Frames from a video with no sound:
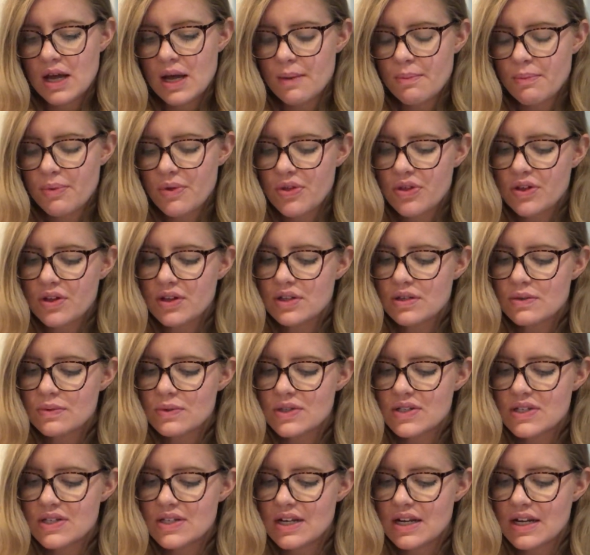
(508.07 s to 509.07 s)
Bathilda
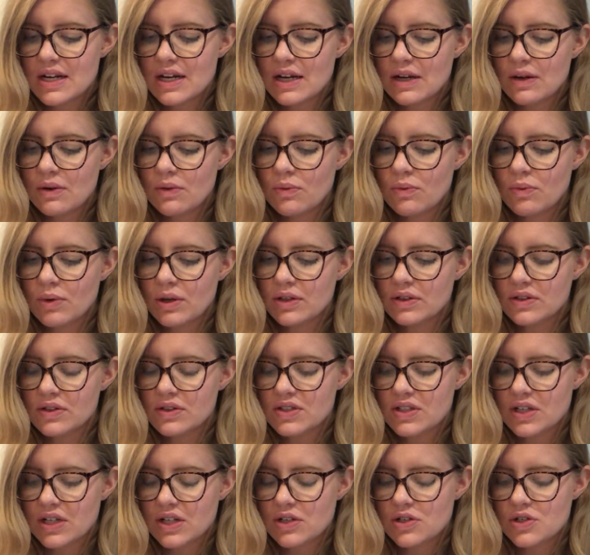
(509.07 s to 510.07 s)
was knitting what
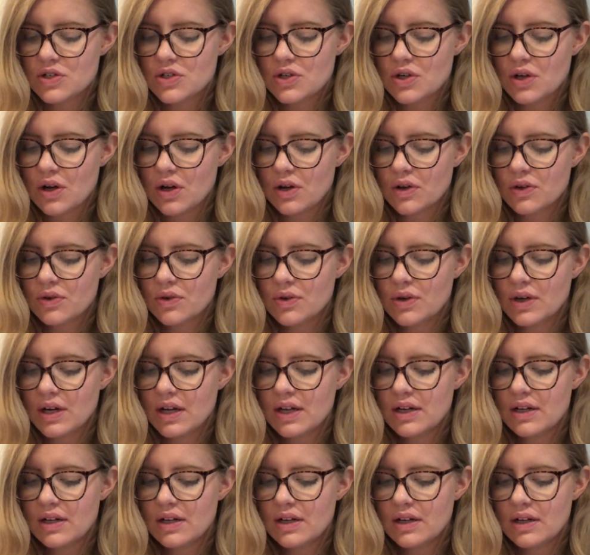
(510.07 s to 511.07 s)
looked like a shawl,
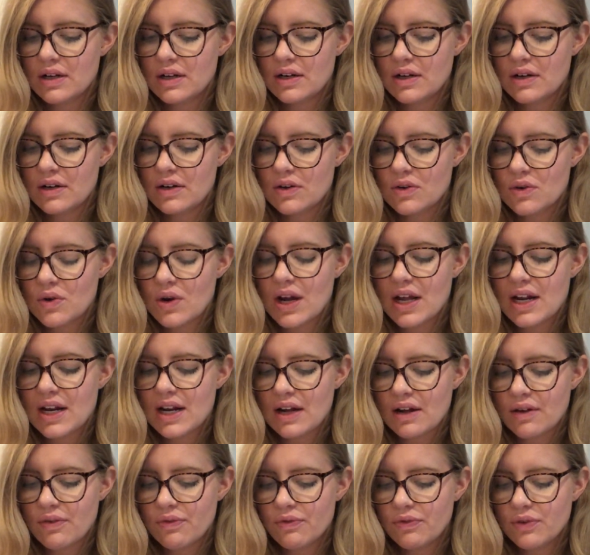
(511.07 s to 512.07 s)

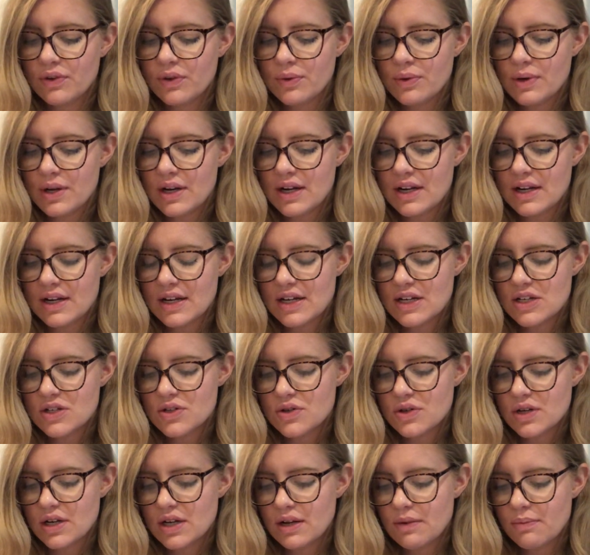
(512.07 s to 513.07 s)
creating a fluid and
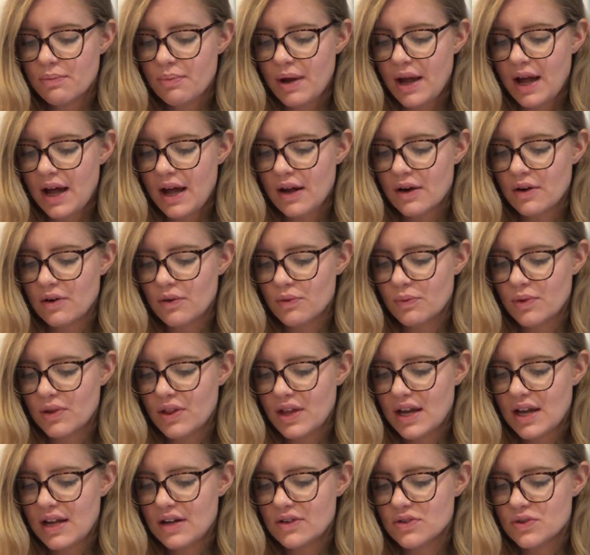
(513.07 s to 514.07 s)
intricate pattern with
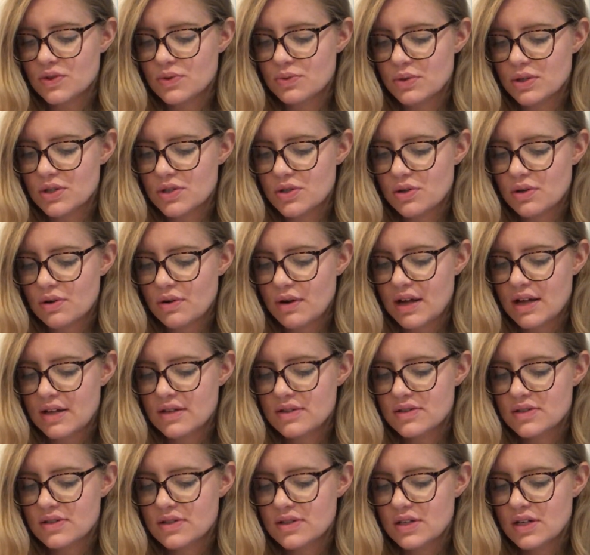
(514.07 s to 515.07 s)
Hadel's rich
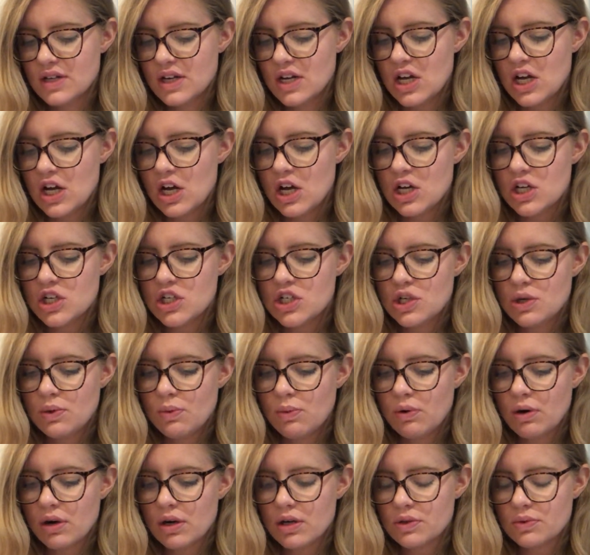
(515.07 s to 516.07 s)
threads. She
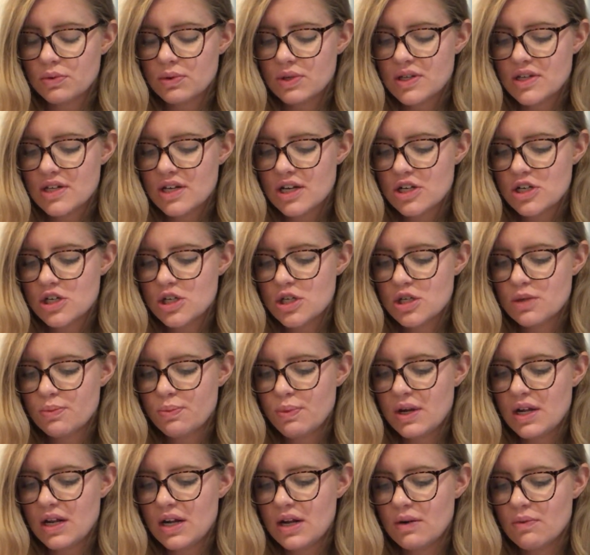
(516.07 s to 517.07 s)
worked with such
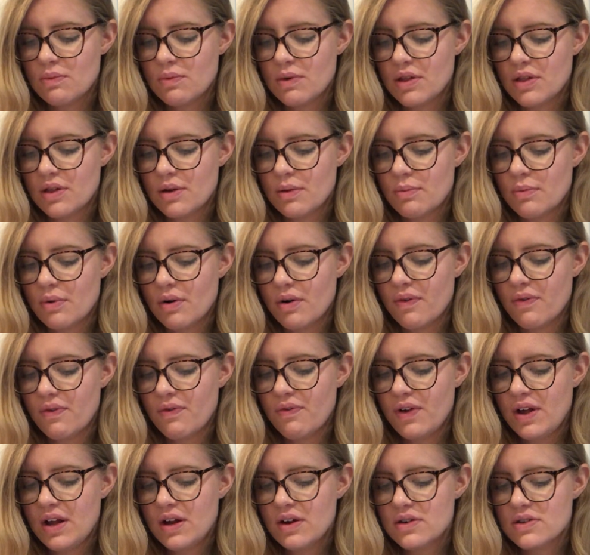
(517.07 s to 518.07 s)
speed and rhythm, her
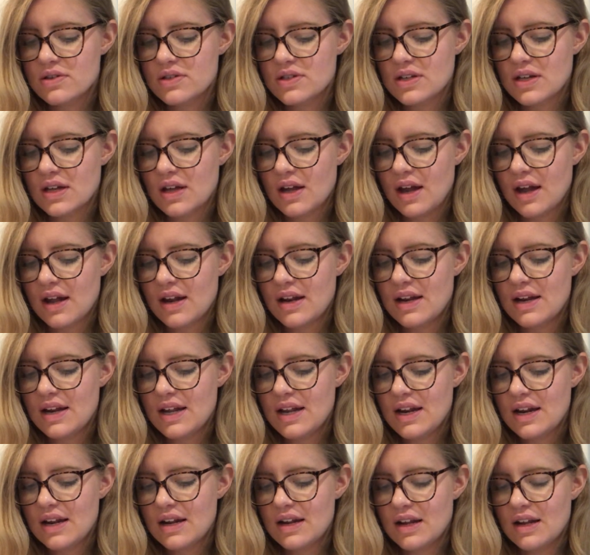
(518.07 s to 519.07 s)
fingers and
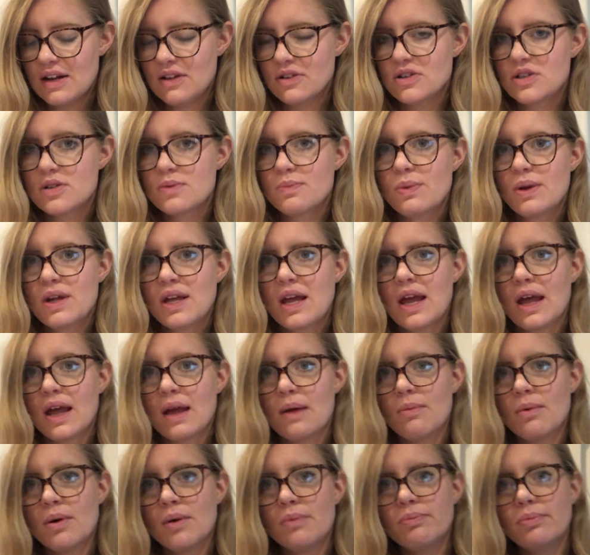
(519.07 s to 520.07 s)
knitting needles
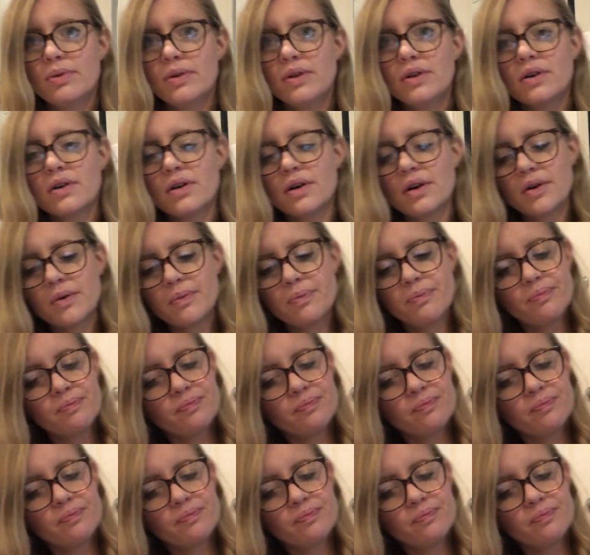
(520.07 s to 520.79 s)
became a blur.